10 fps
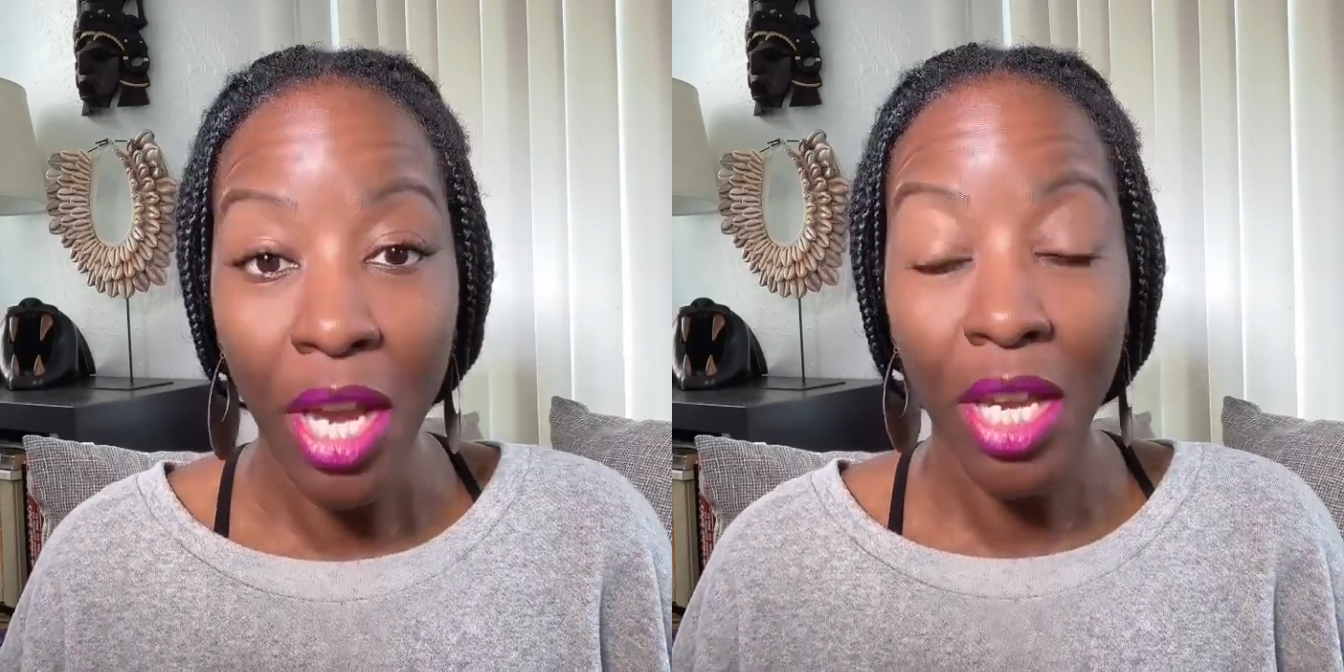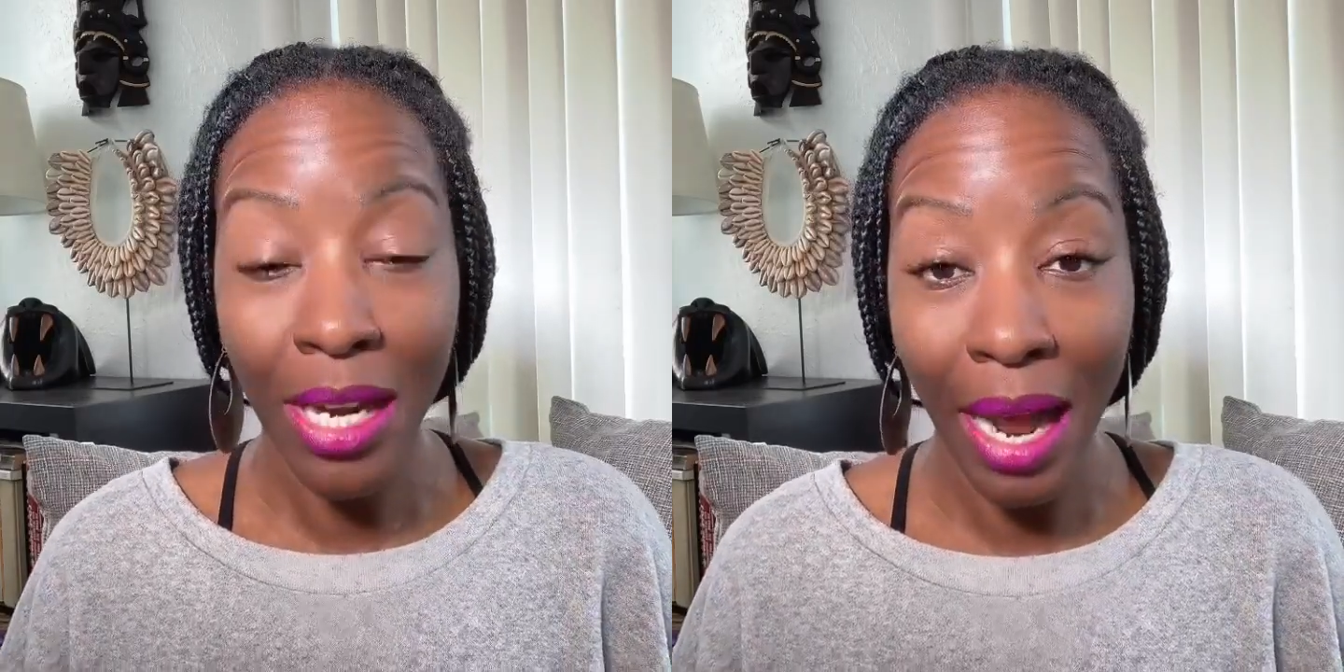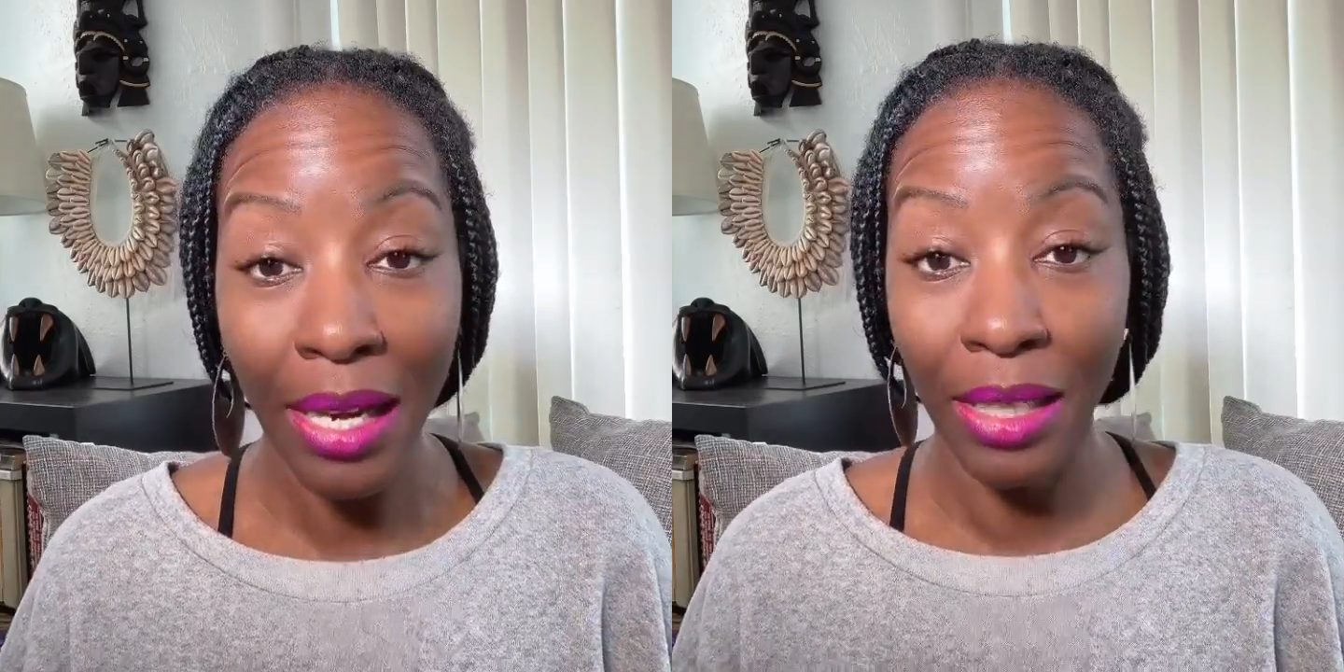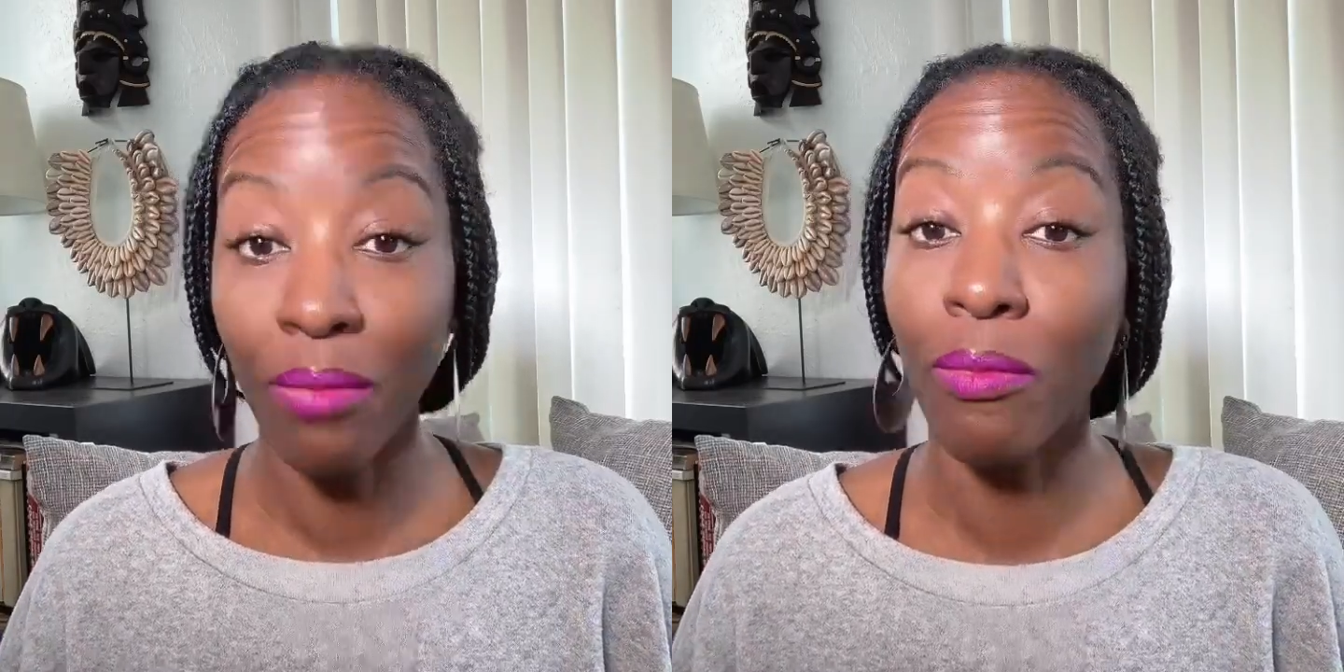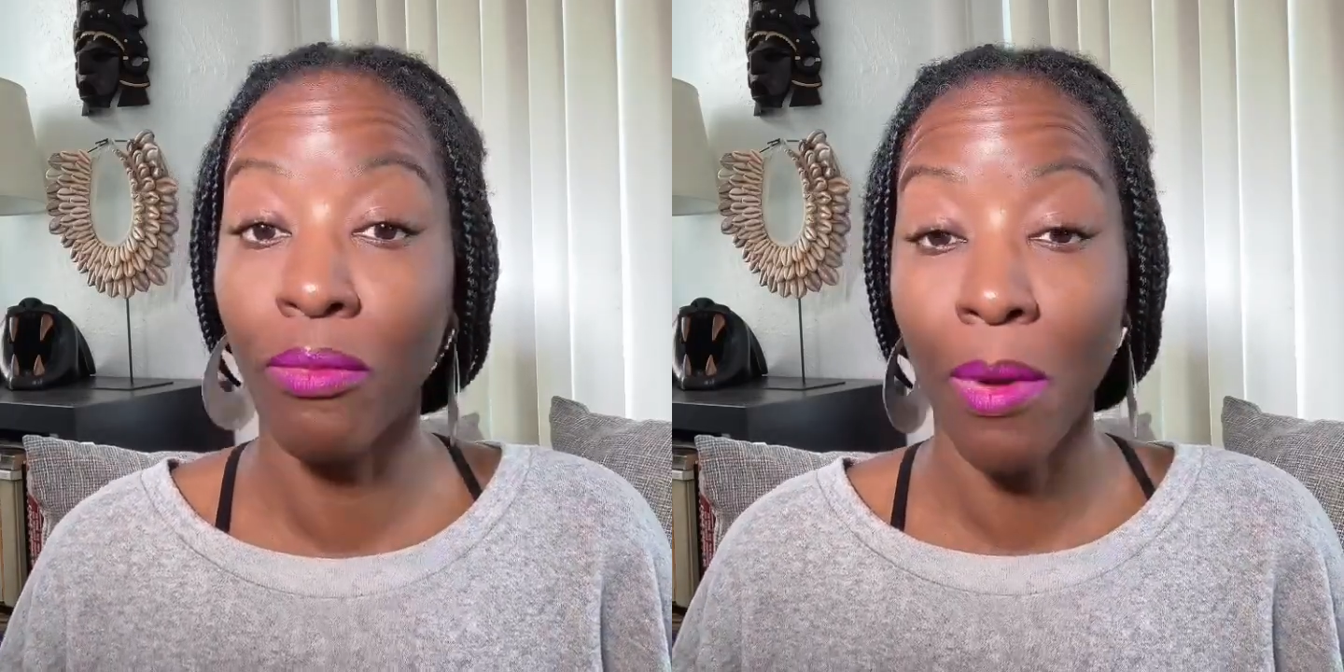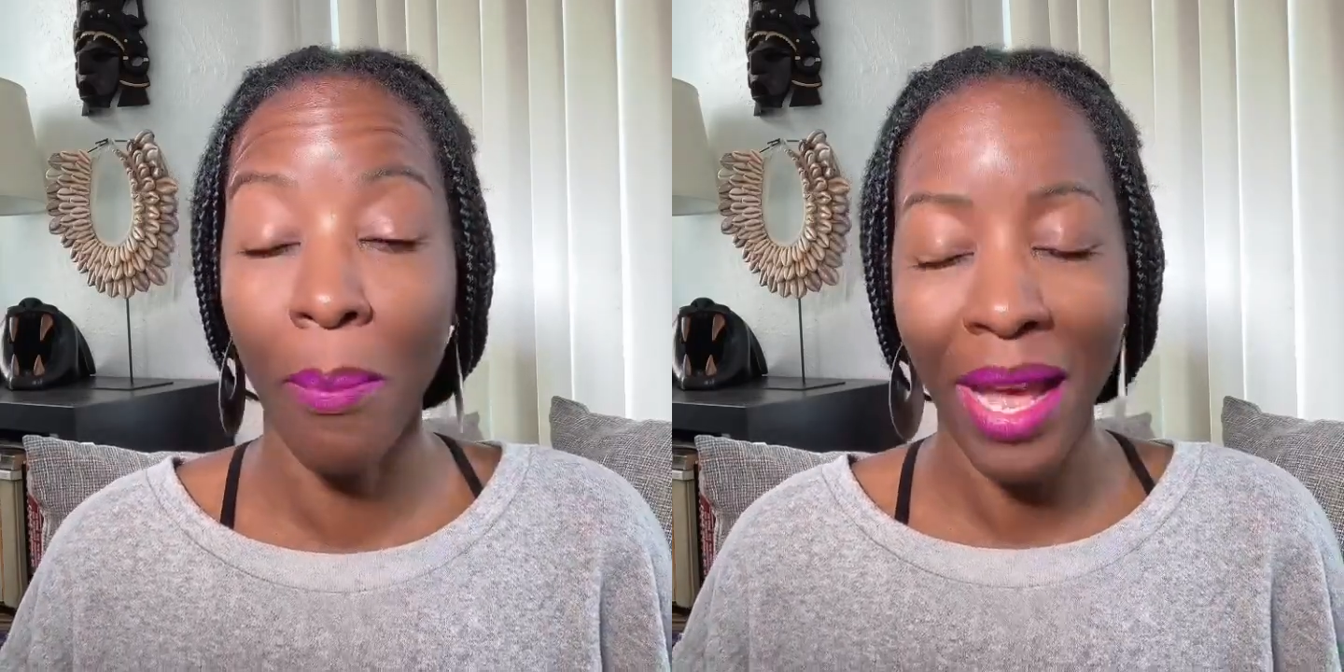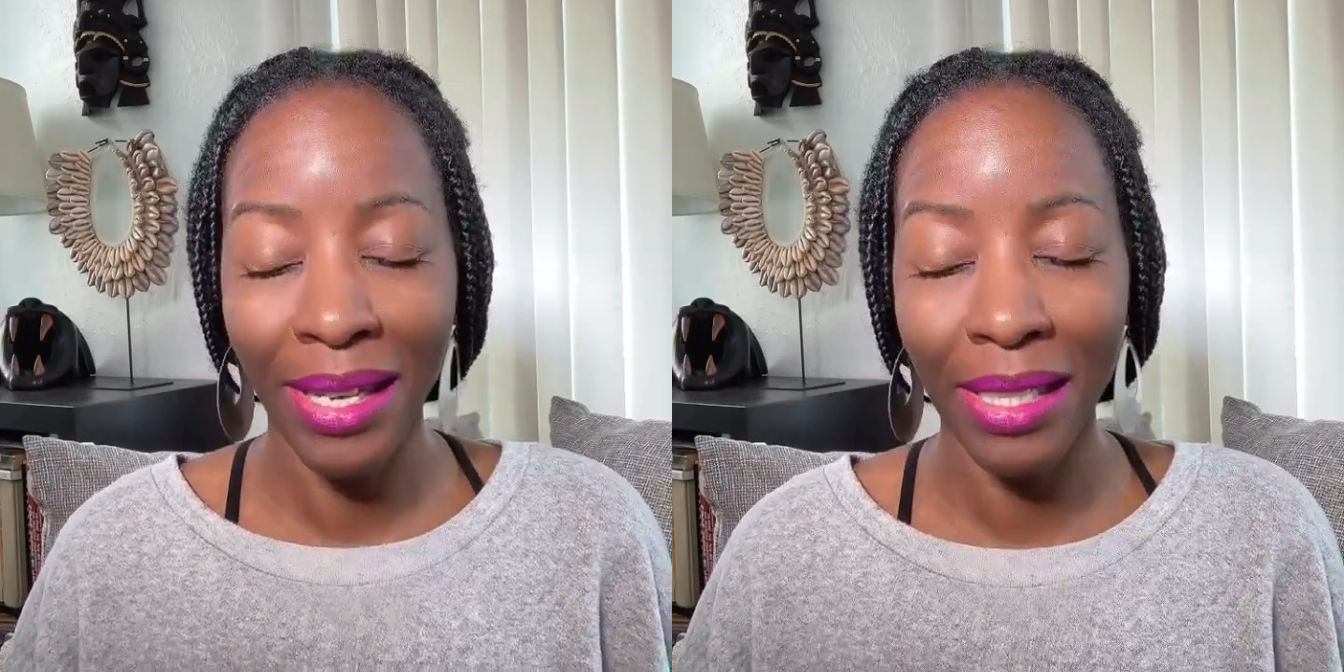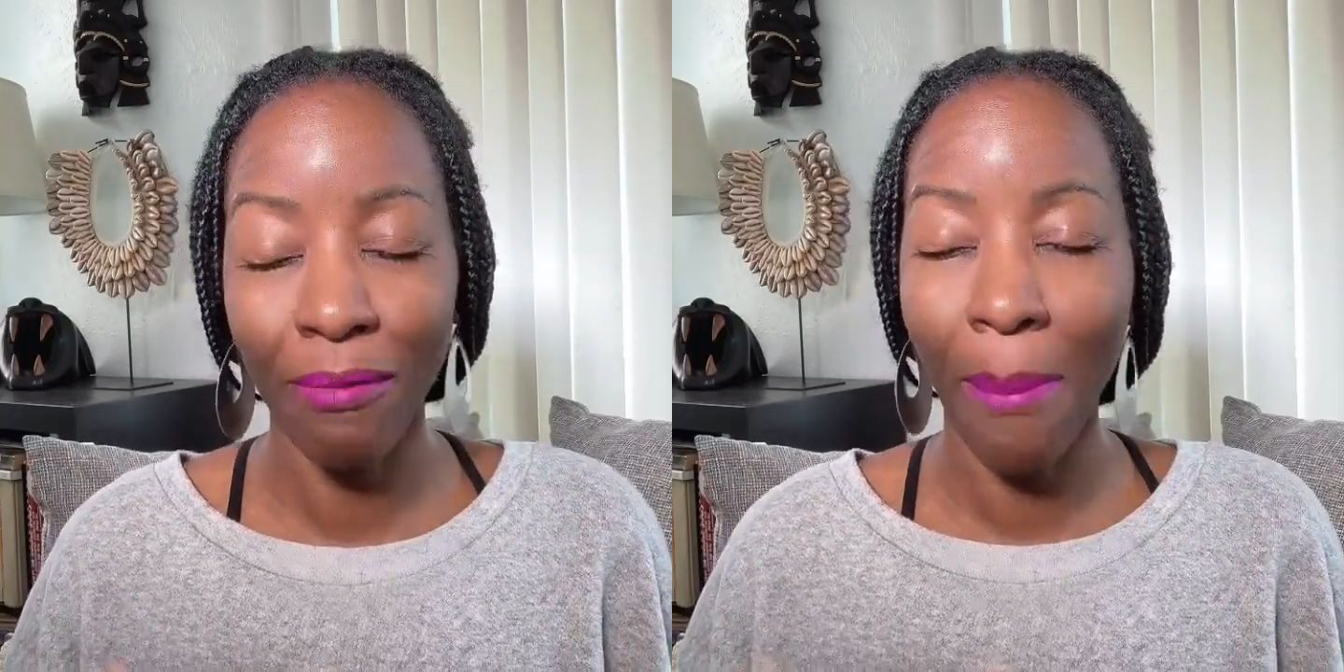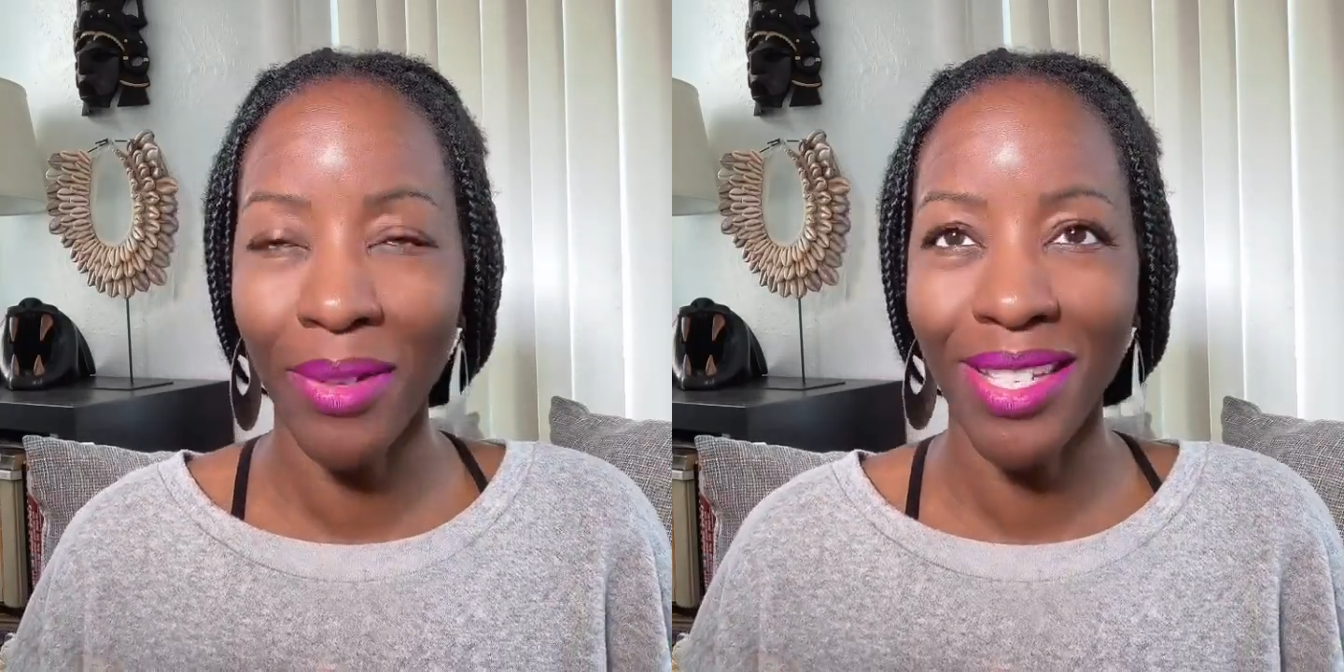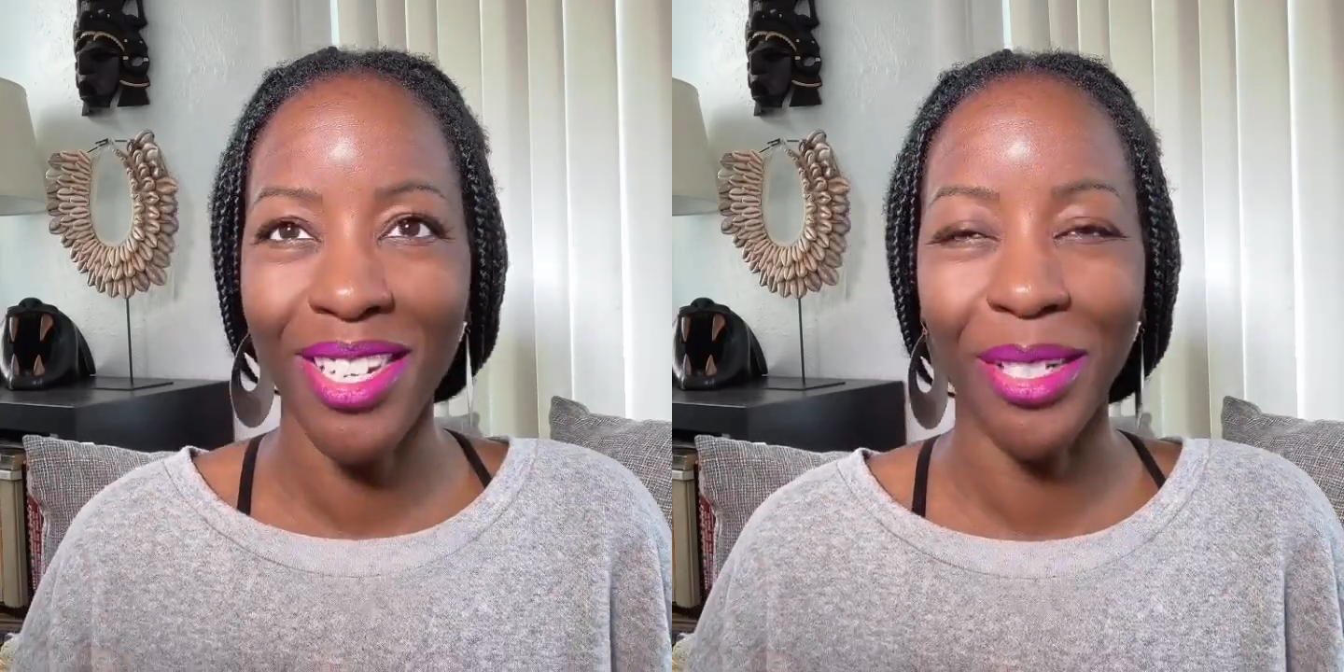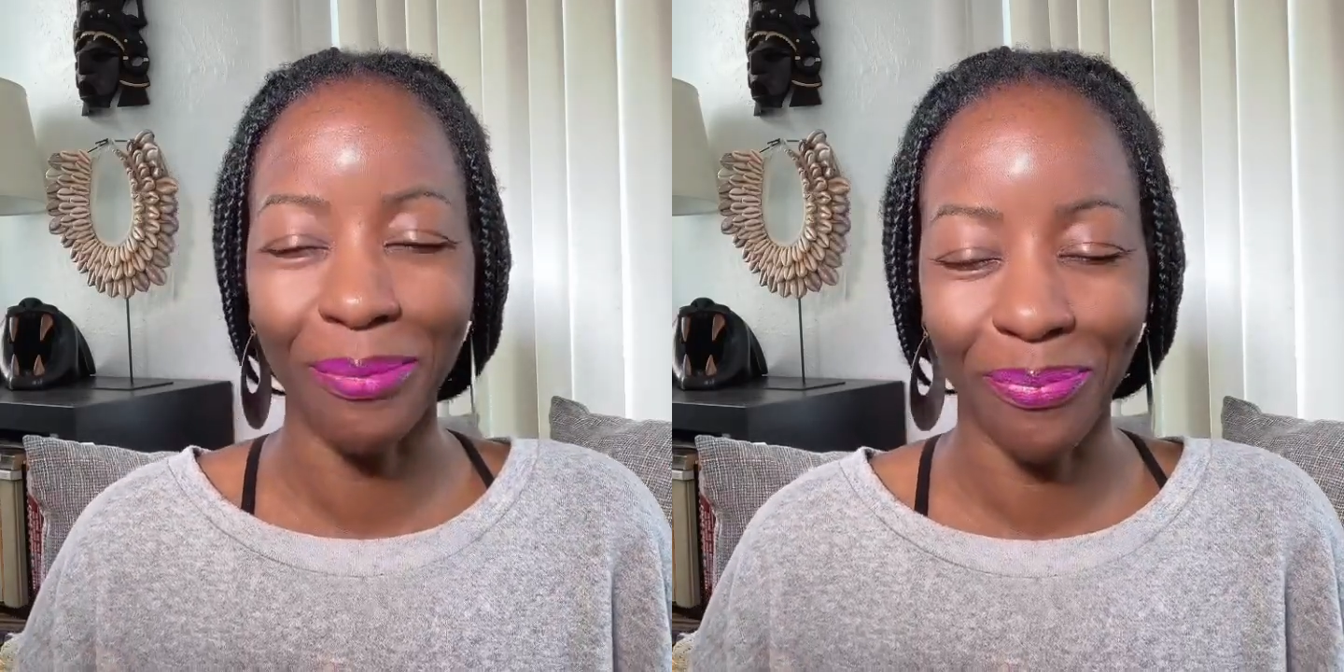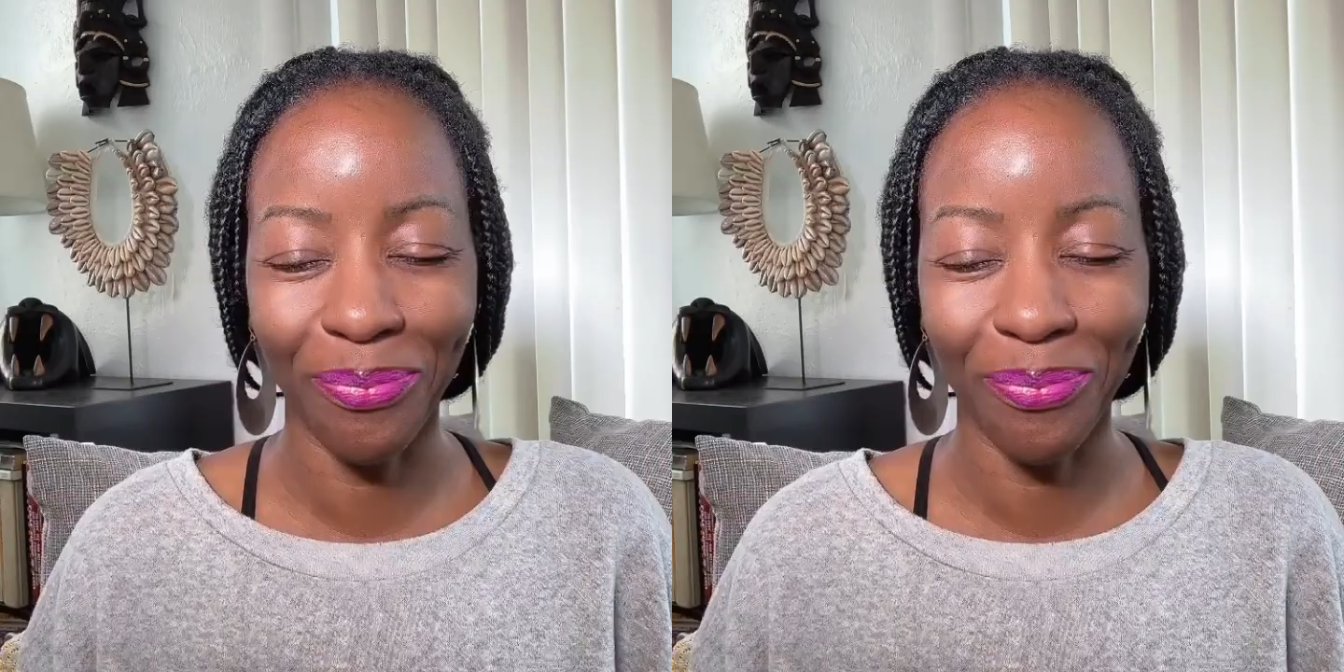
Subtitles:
It's repetition,